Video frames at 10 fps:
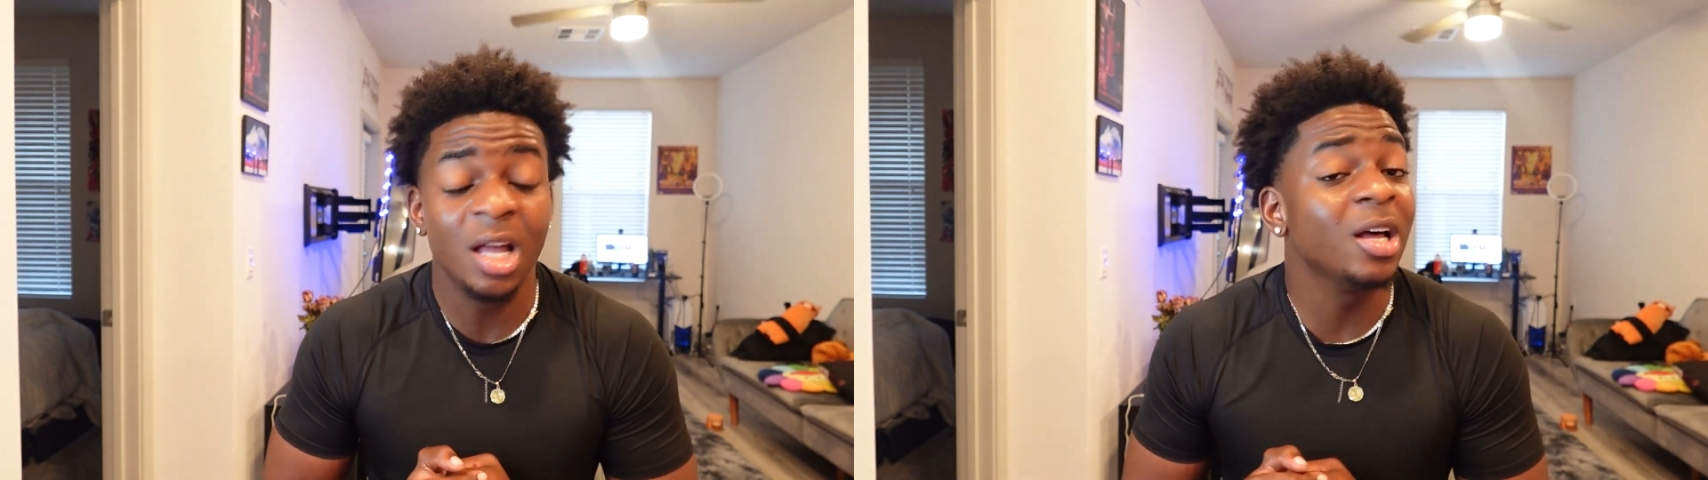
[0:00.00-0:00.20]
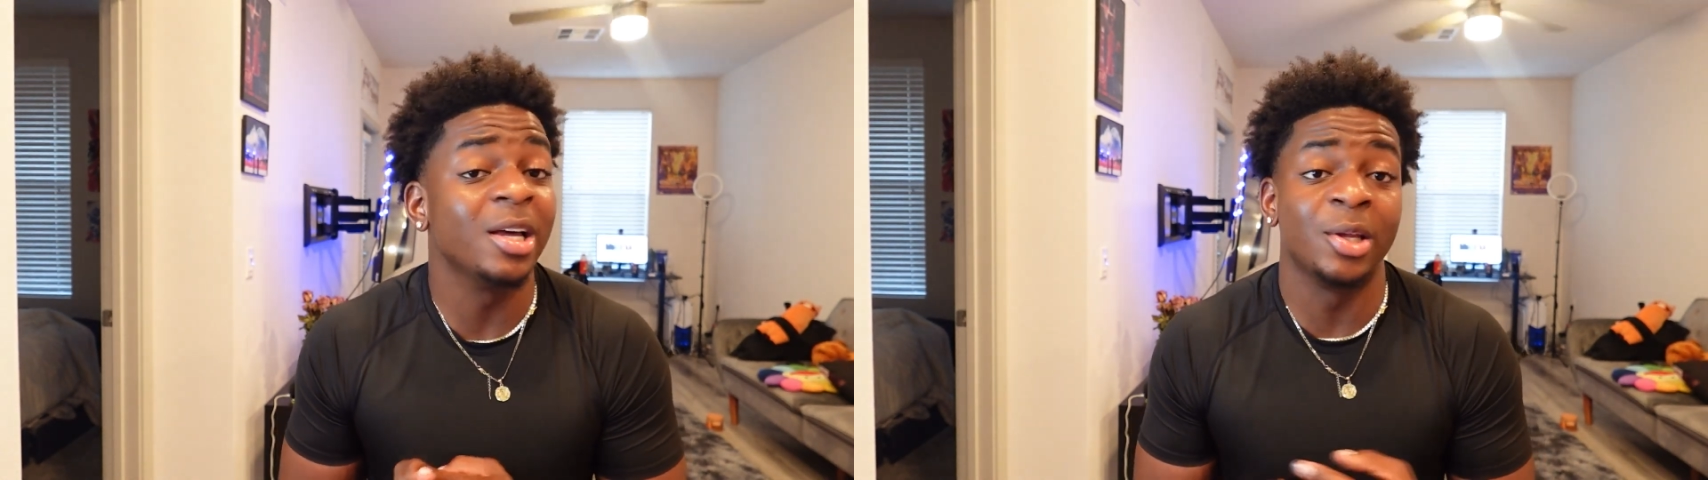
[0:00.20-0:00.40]

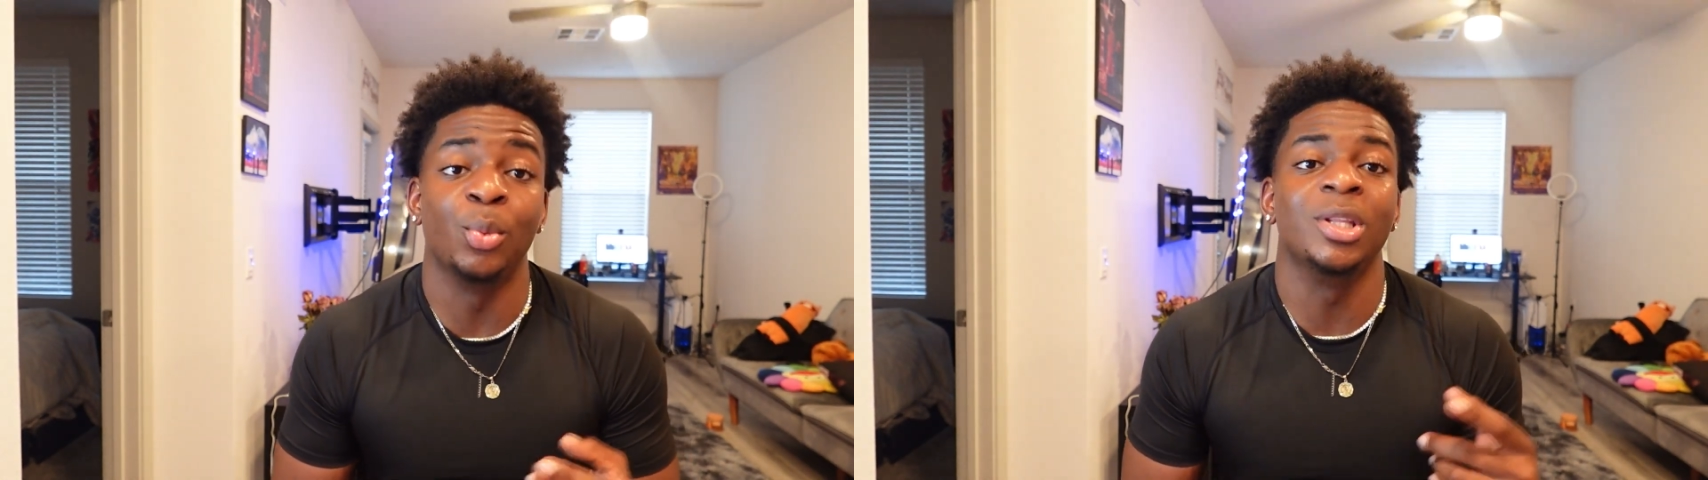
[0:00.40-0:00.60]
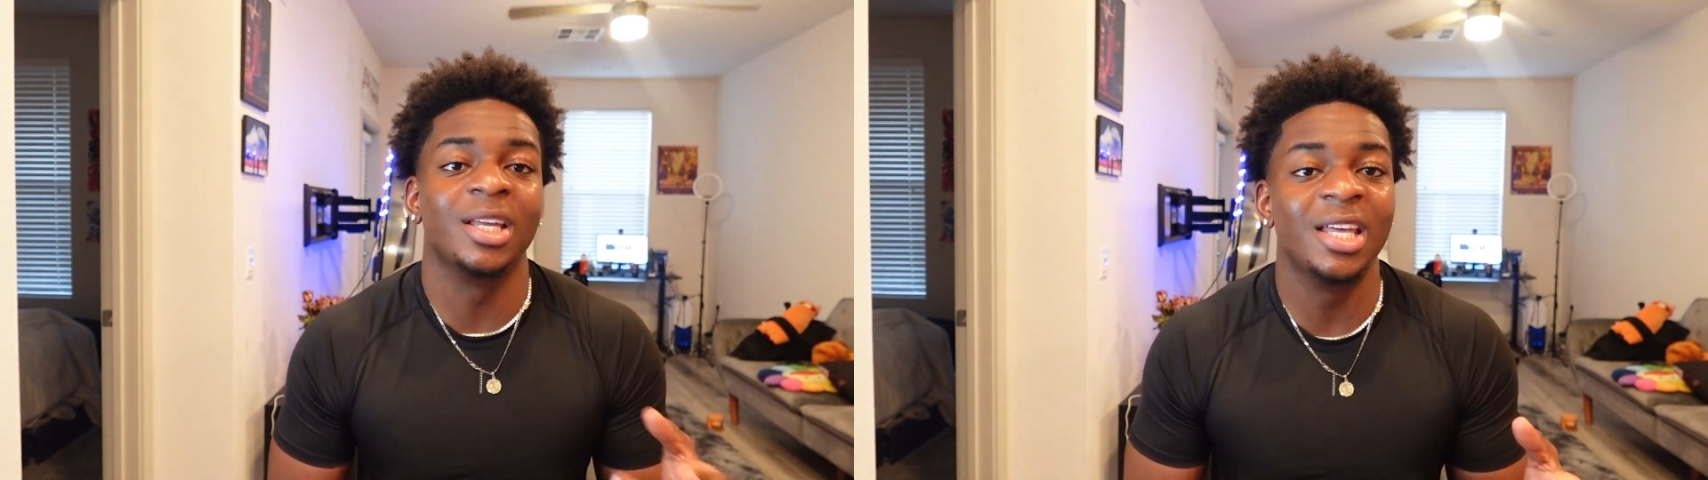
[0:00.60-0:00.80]
not like
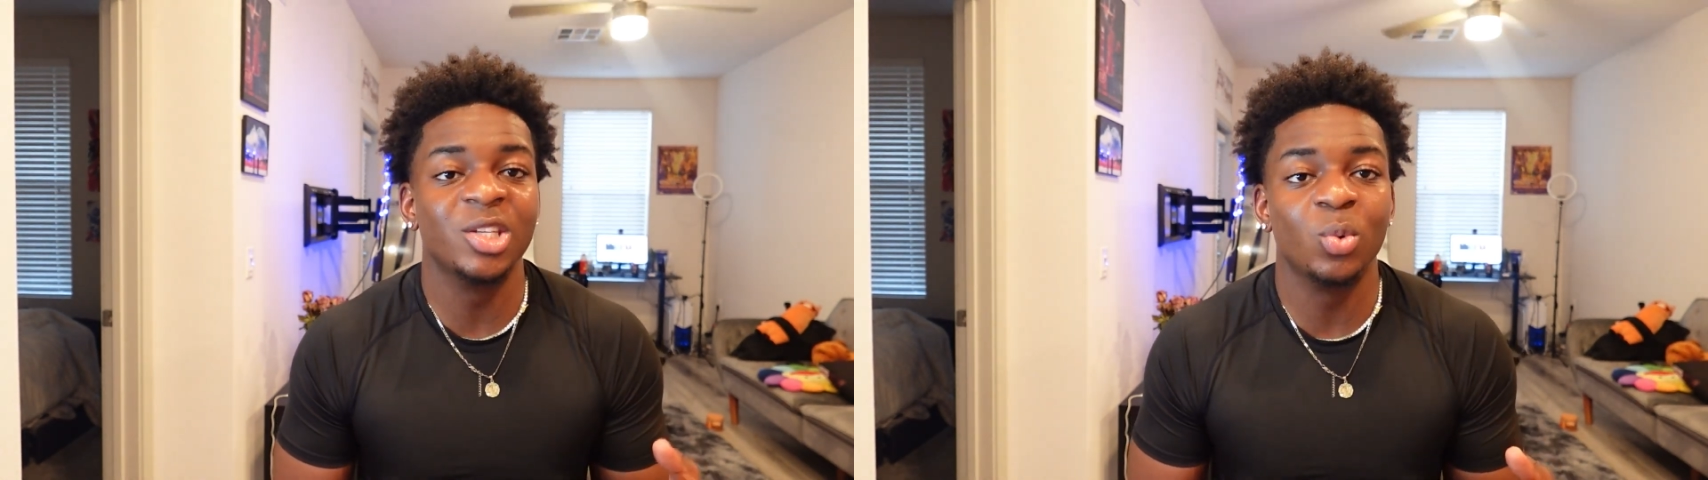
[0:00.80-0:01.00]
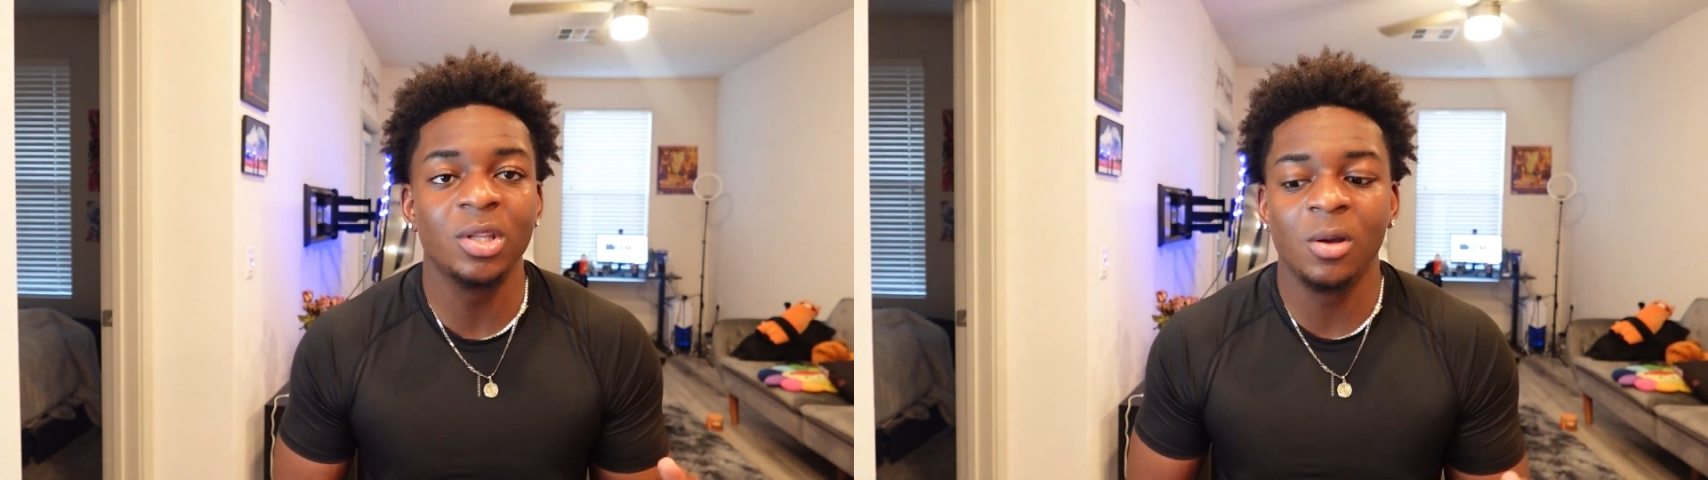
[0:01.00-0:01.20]
with the
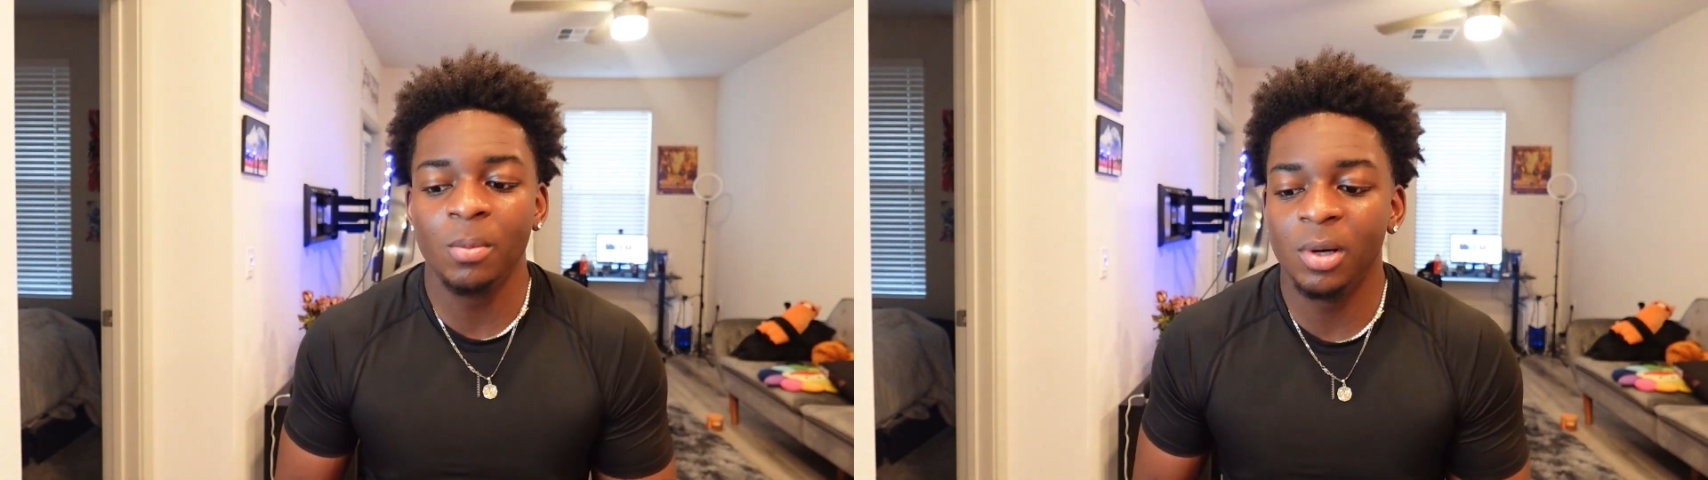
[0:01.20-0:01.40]
kids with them,